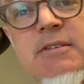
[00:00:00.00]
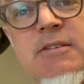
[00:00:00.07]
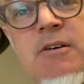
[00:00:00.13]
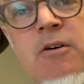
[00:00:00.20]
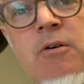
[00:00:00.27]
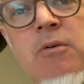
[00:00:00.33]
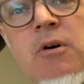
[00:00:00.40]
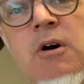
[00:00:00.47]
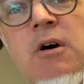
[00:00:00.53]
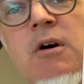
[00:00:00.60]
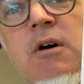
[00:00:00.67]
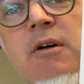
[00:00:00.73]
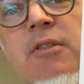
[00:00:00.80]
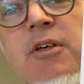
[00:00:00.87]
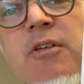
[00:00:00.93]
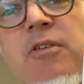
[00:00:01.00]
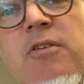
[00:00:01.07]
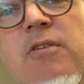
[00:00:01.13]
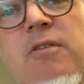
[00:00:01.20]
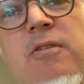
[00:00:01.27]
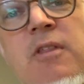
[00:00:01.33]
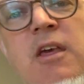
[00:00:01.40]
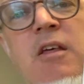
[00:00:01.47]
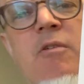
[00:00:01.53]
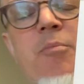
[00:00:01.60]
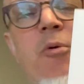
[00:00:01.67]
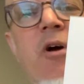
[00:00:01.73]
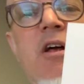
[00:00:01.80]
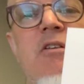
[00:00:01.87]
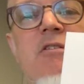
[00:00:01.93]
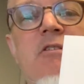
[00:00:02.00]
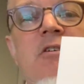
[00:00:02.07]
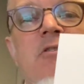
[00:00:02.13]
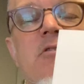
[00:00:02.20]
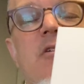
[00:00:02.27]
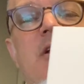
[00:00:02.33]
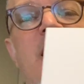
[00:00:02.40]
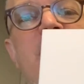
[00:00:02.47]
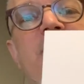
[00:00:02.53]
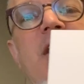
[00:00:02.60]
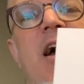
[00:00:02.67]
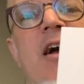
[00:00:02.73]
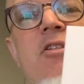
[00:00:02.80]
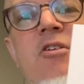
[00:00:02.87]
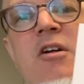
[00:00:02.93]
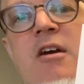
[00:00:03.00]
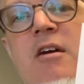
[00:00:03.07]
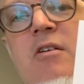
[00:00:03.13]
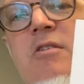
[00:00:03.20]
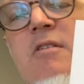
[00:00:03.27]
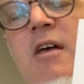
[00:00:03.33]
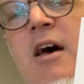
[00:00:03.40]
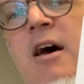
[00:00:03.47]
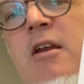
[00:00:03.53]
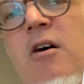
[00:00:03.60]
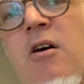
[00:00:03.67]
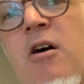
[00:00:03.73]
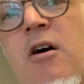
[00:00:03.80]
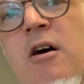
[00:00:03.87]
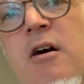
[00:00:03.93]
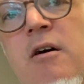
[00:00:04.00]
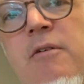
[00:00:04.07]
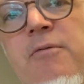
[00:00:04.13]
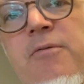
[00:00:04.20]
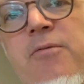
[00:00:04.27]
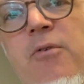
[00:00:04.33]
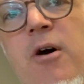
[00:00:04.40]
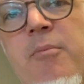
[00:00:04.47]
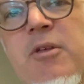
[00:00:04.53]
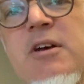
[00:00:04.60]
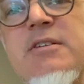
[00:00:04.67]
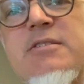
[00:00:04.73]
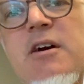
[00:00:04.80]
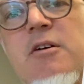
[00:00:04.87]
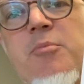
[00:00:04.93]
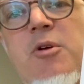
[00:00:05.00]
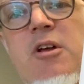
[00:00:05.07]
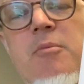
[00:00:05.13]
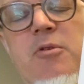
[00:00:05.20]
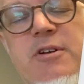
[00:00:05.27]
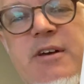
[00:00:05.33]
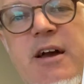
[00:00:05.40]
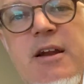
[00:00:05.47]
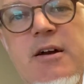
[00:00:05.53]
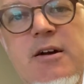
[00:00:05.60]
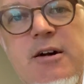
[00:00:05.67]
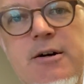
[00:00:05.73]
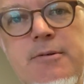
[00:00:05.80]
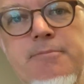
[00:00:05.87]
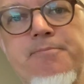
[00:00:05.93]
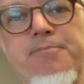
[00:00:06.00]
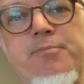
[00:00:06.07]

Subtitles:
So these prints use a lot of etchings that are from the Encyclopedia Britannica